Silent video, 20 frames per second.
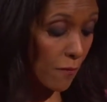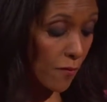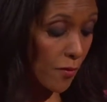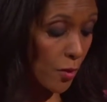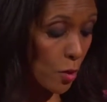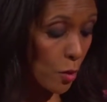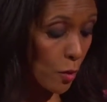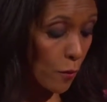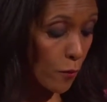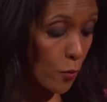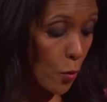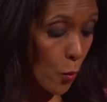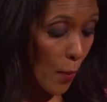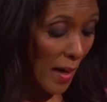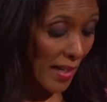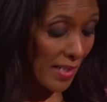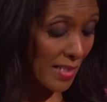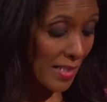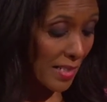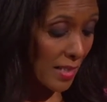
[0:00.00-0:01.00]
in view of
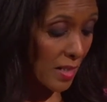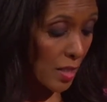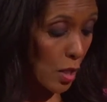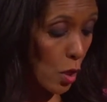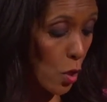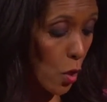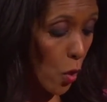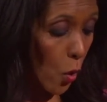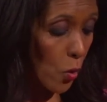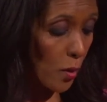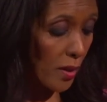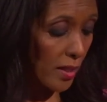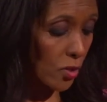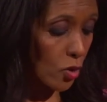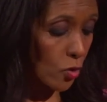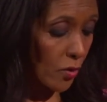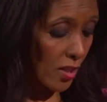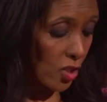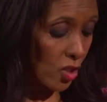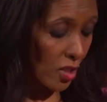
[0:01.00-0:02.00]
Rwanda's long and
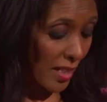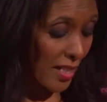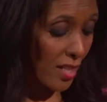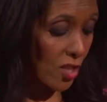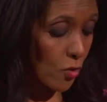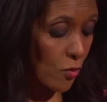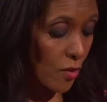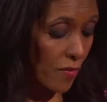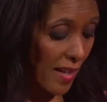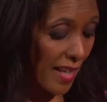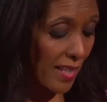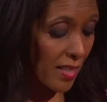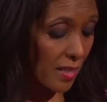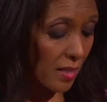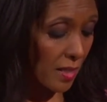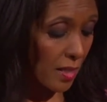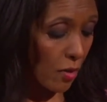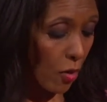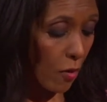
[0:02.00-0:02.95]
tragic history of ethnic